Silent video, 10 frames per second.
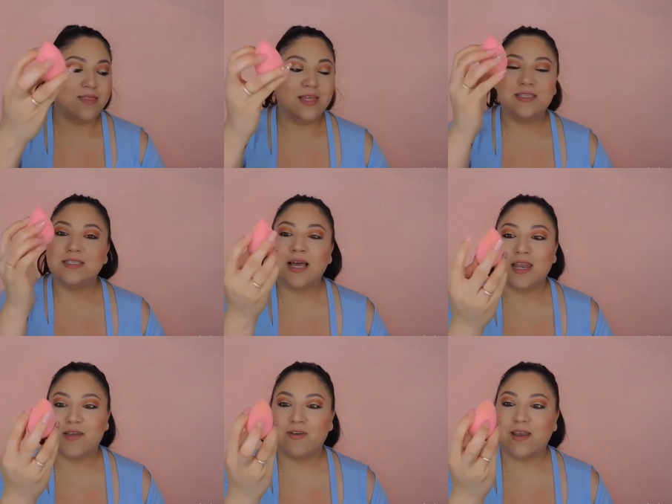This is
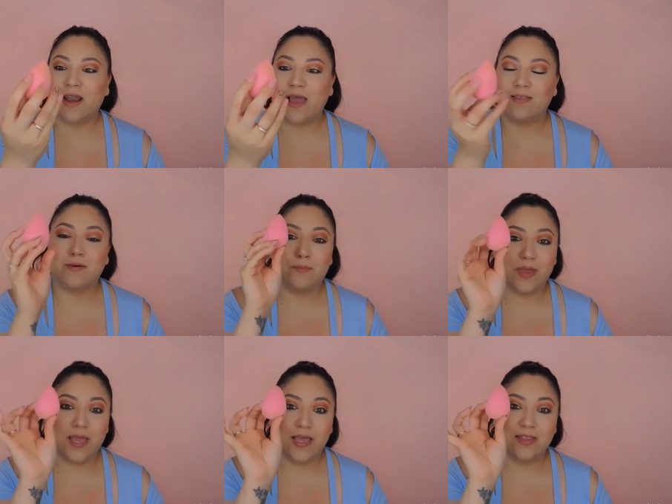not even like the
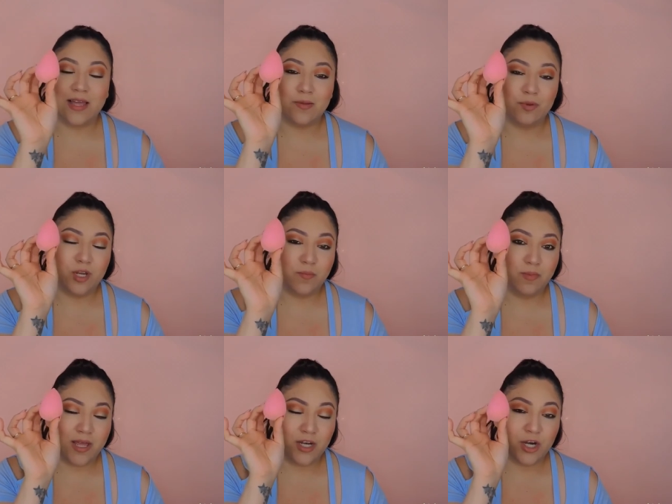pink that the beauty
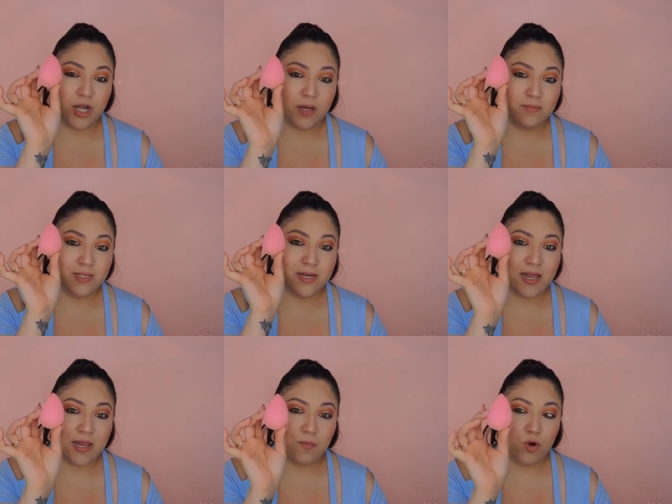blender comes in
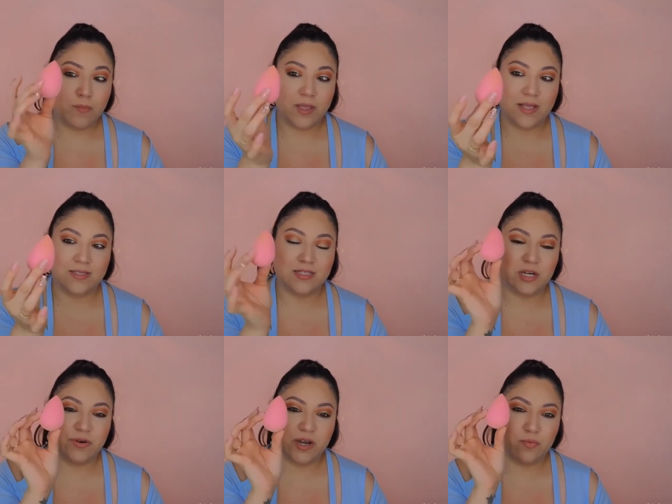anymore because it's
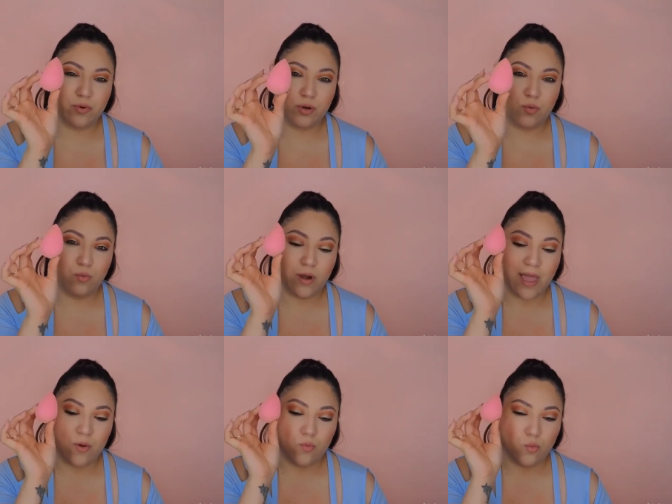already real,
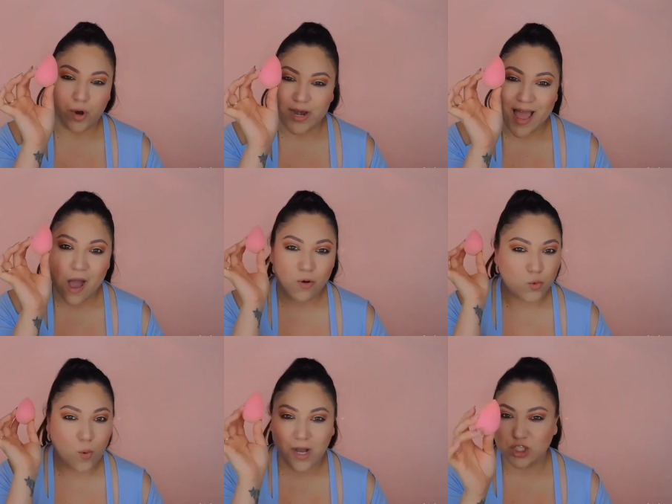like, worn
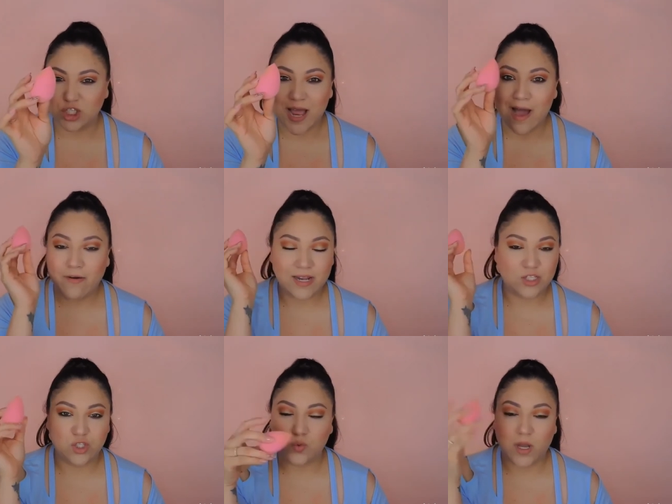out, washed out. It
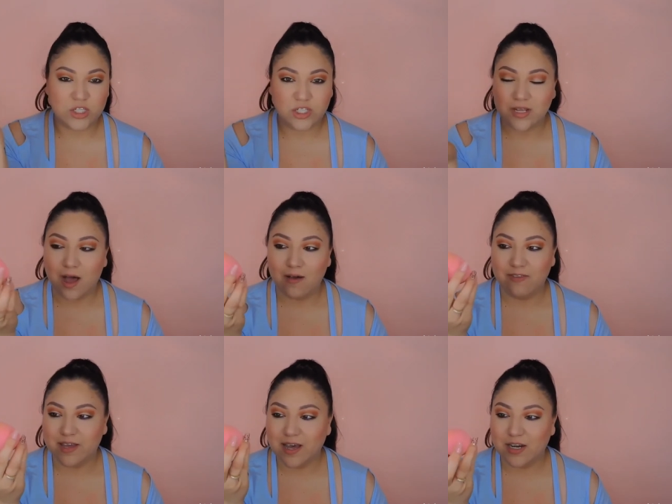just washes off
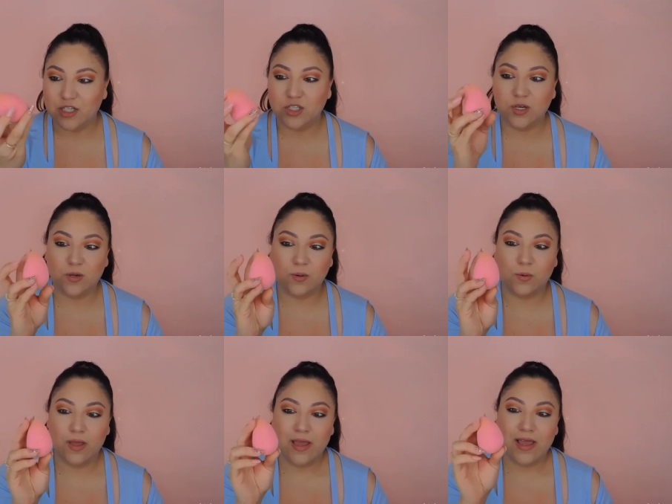the color,
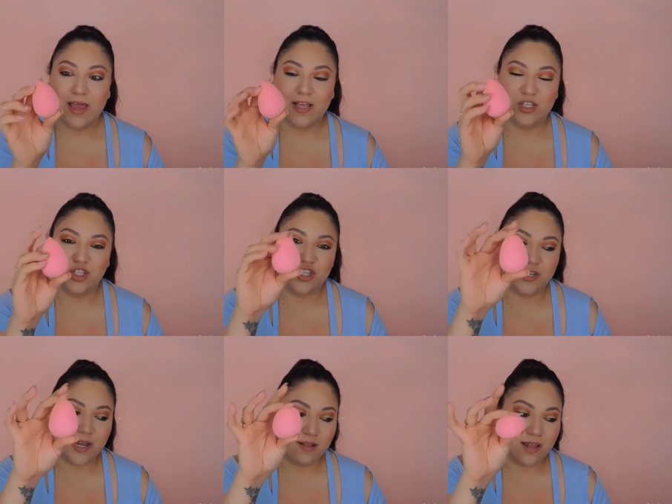so it just
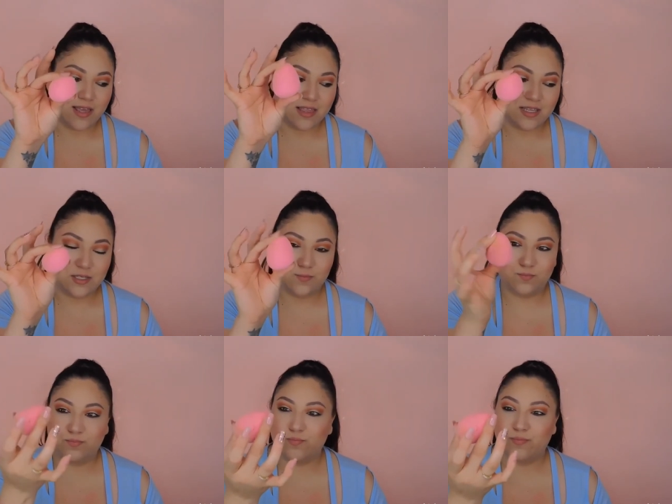turned out like this
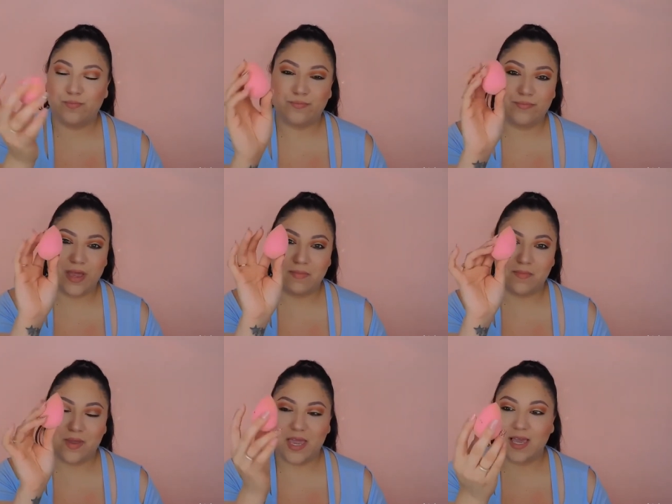baby
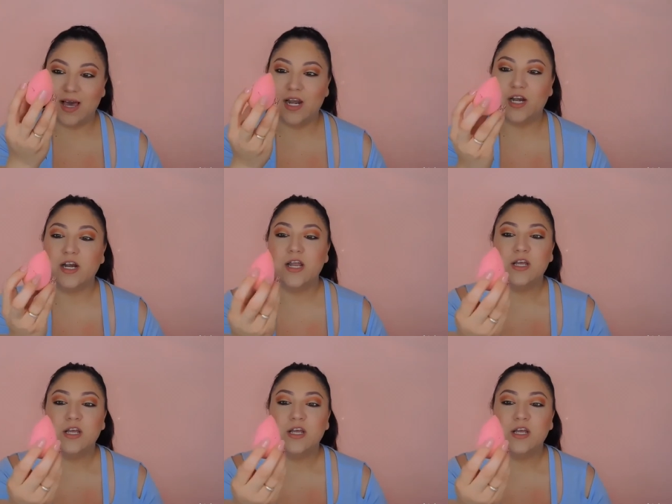pink color.